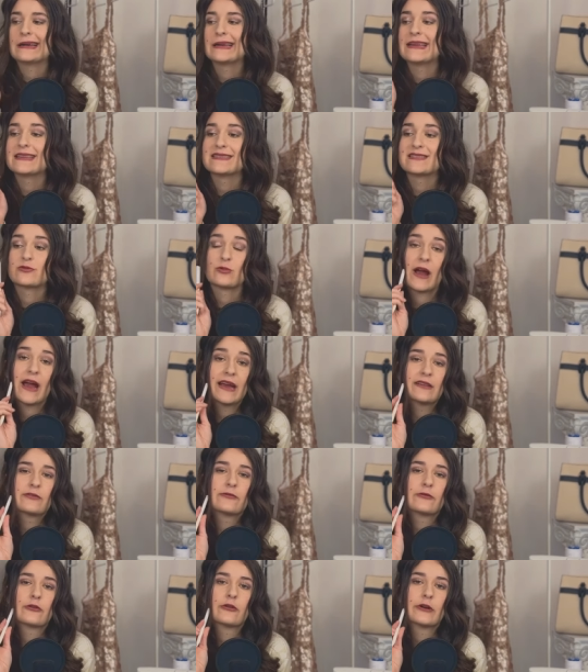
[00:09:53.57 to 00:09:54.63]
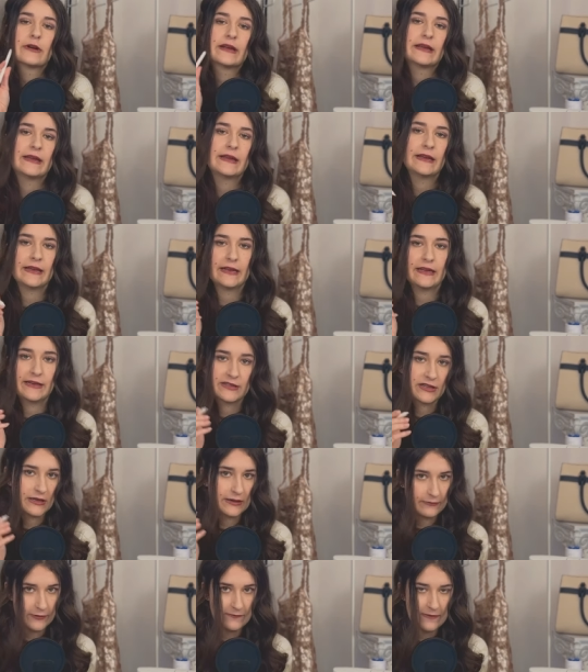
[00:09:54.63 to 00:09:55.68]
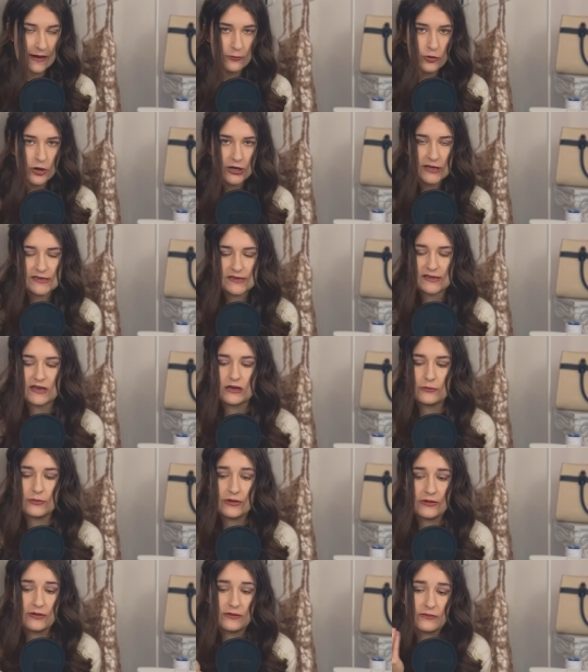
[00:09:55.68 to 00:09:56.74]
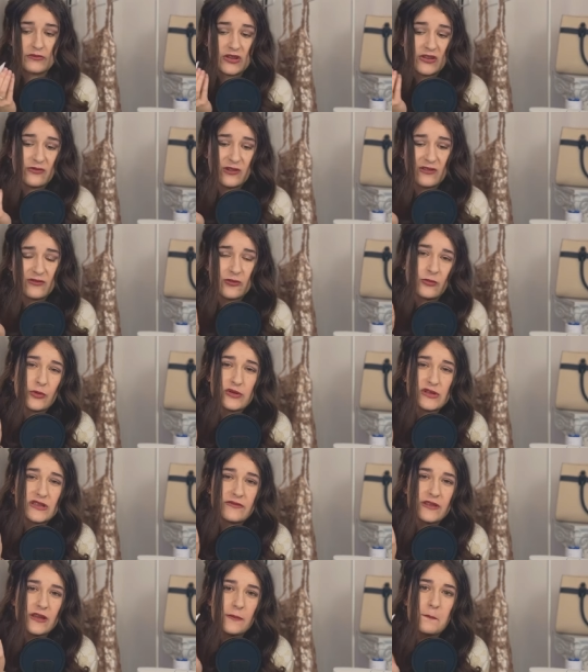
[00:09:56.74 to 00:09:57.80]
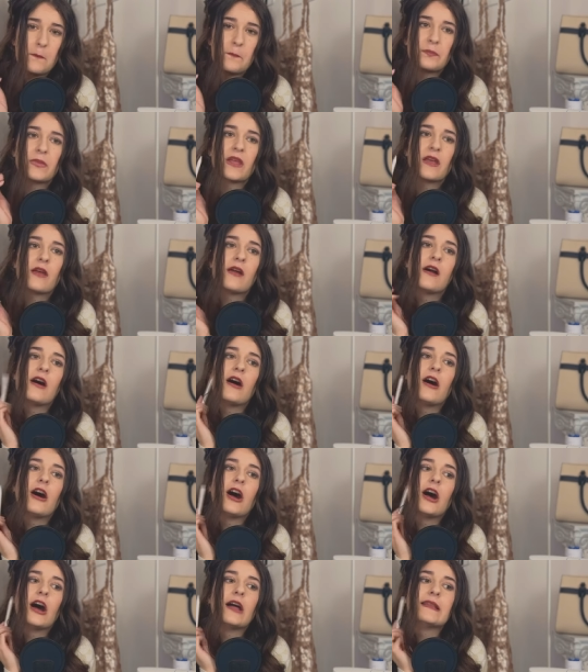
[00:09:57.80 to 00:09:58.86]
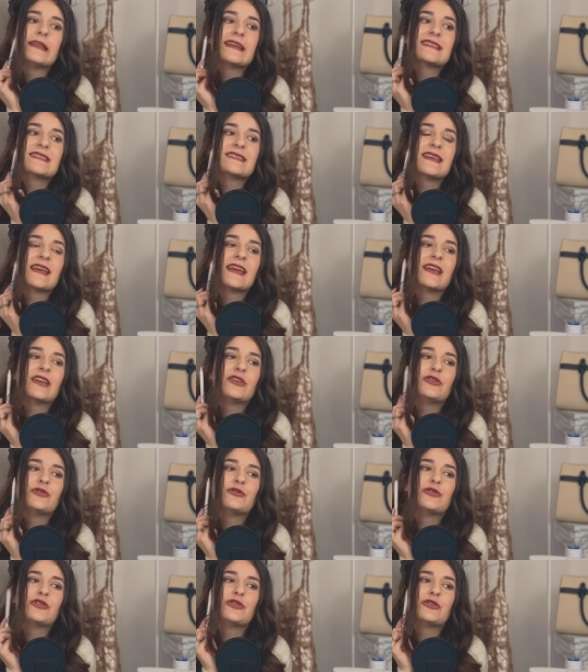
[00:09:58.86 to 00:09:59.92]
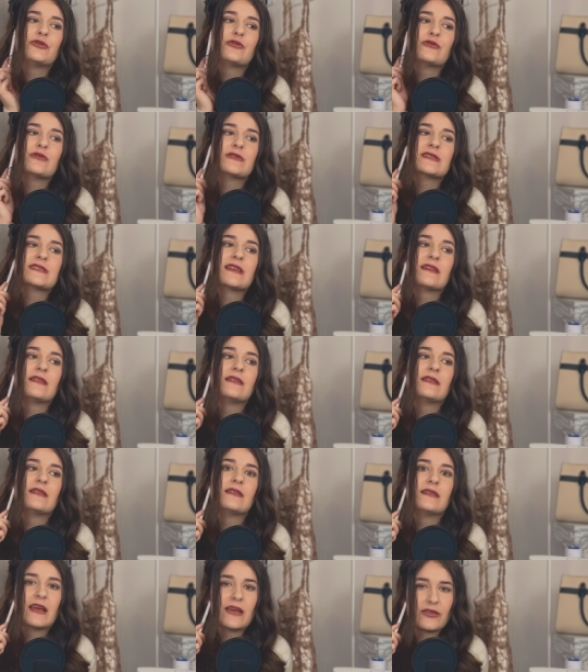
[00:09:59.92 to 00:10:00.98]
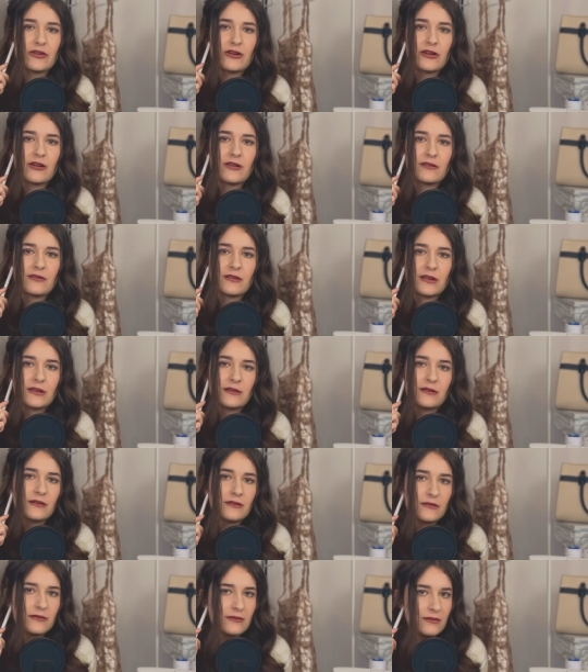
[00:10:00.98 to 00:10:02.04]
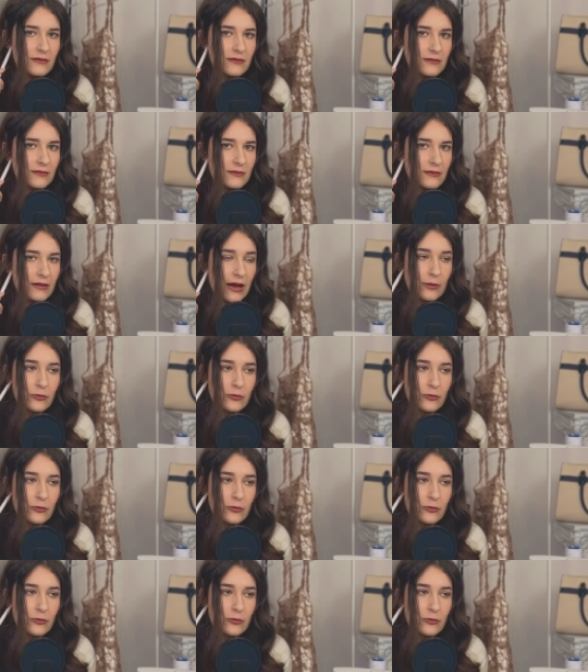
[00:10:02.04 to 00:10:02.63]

is right for each and every fabric, because it's gonna be different for most of them. Let's say you use leather. I